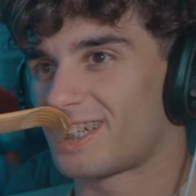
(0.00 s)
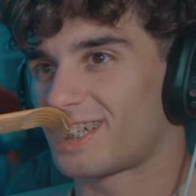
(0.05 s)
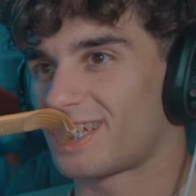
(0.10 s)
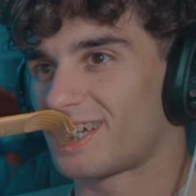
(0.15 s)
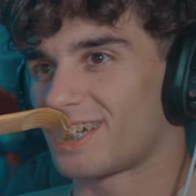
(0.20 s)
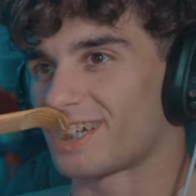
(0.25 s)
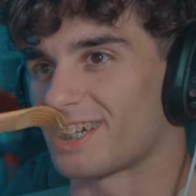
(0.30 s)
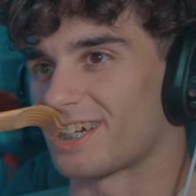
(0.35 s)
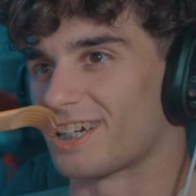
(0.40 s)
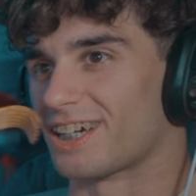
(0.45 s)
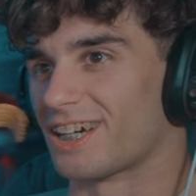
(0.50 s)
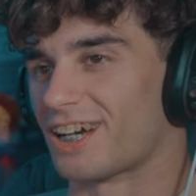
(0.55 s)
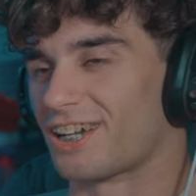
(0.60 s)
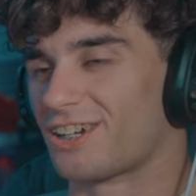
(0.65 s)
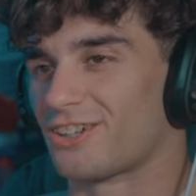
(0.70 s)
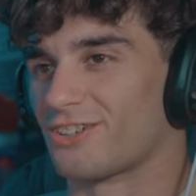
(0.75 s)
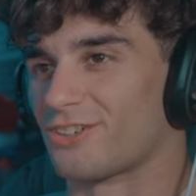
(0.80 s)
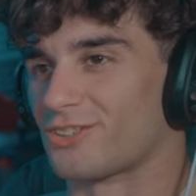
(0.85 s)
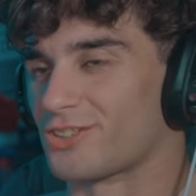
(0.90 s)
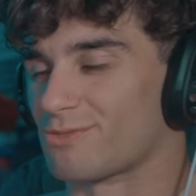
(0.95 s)
Okay, I don't
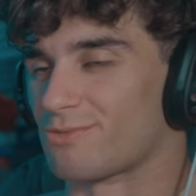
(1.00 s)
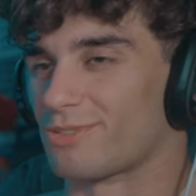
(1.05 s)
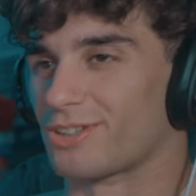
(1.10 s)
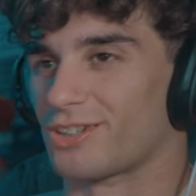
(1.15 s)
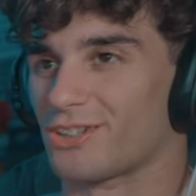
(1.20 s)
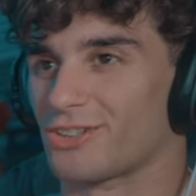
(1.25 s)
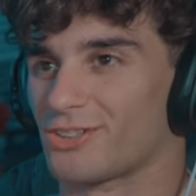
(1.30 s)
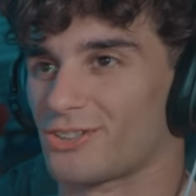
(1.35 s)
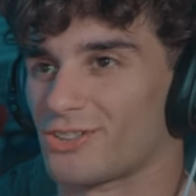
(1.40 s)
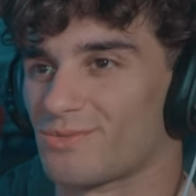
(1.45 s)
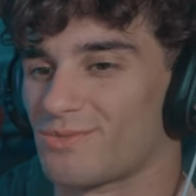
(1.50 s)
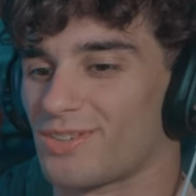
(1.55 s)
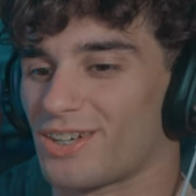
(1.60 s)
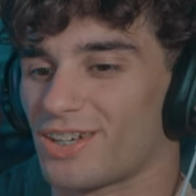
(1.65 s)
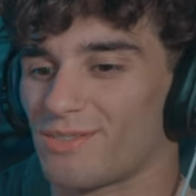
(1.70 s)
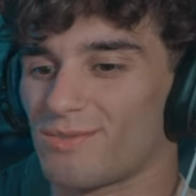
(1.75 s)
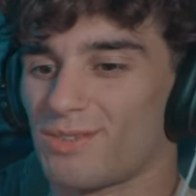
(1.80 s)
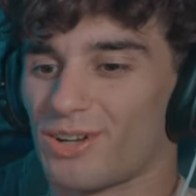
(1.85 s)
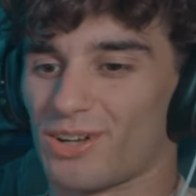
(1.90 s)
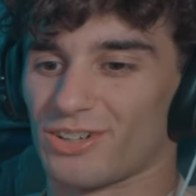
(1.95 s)
know what she put under his
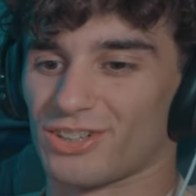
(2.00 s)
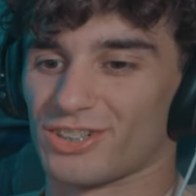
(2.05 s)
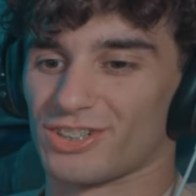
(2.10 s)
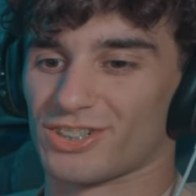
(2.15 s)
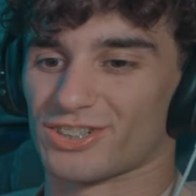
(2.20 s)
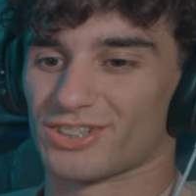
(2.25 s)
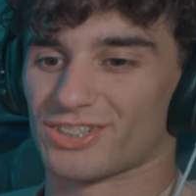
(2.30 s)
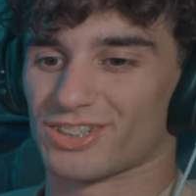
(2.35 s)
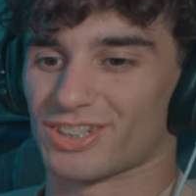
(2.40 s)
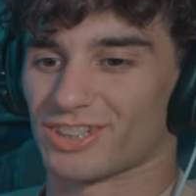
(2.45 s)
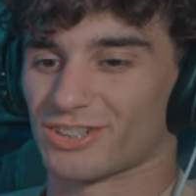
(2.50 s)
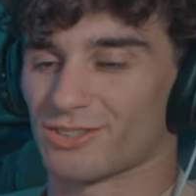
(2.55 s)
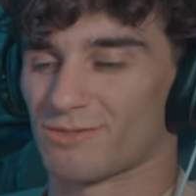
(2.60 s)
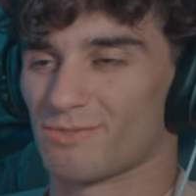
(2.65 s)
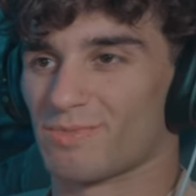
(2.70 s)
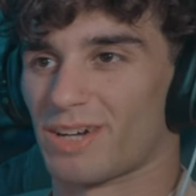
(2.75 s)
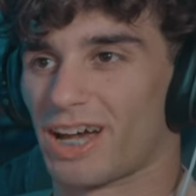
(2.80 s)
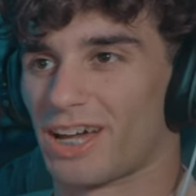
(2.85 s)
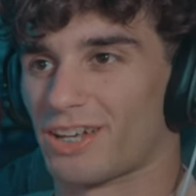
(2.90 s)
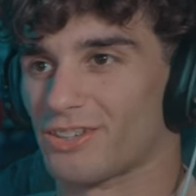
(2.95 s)
bed. Probably just like some
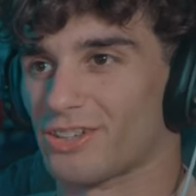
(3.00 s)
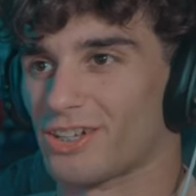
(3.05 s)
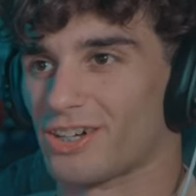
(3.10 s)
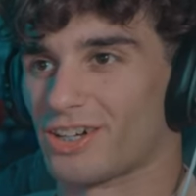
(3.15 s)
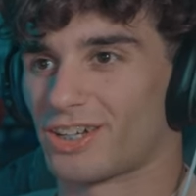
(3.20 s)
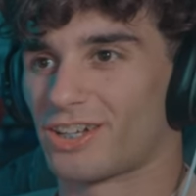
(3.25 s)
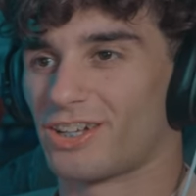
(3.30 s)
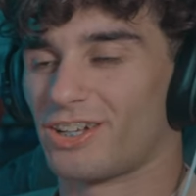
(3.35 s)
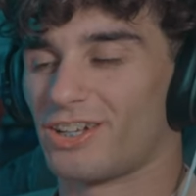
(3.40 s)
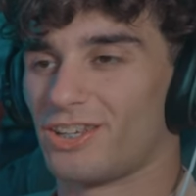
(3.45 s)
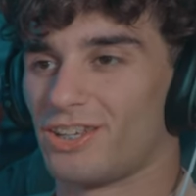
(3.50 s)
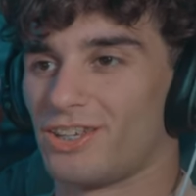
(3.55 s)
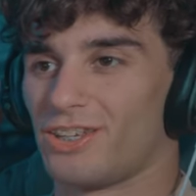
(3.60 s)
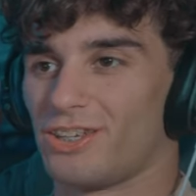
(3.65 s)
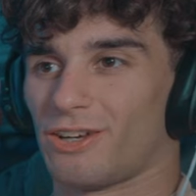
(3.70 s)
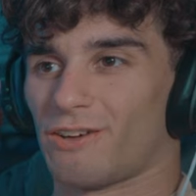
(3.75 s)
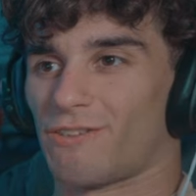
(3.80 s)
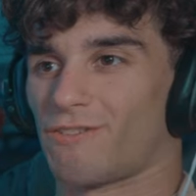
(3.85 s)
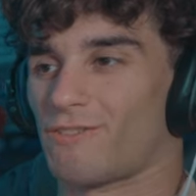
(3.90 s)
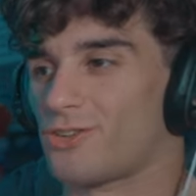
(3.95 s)
bad luck,
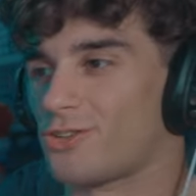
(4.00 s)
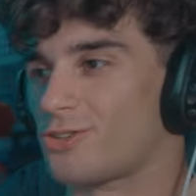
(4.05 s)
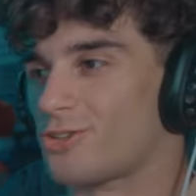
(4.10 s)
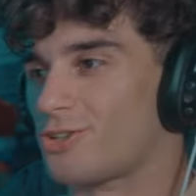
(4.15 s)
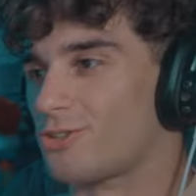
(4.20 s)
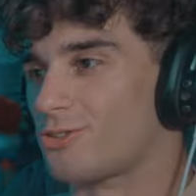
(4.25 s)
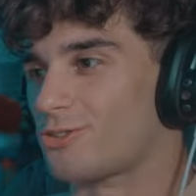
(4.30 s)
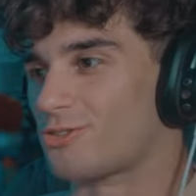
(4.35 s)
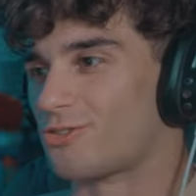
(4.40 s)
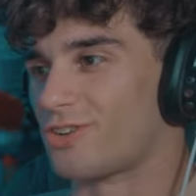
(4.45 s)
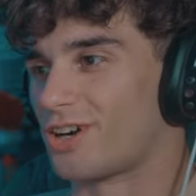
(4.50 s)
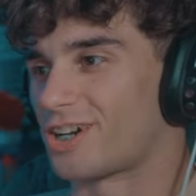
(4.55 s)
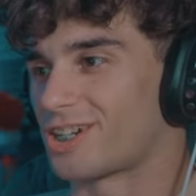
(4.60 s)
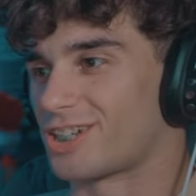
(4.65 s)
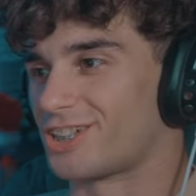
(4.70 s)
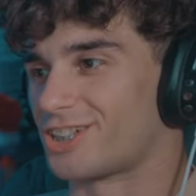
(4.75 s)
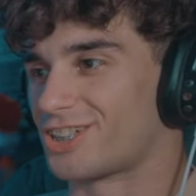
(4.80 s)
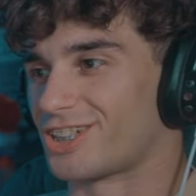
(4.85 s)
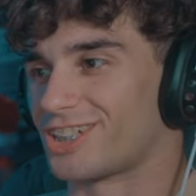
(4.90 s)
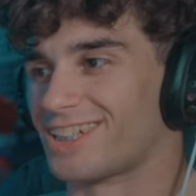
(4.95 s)
voodoo fucking
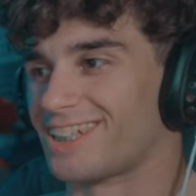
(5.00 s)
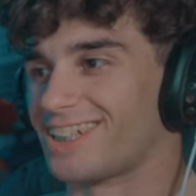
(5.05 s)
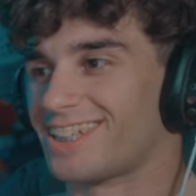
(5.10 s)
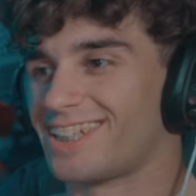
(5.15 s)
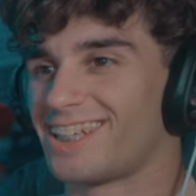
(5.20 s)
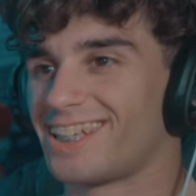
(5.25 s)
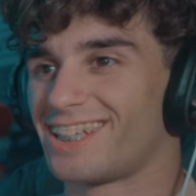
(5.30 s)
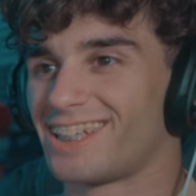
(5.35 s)
shit.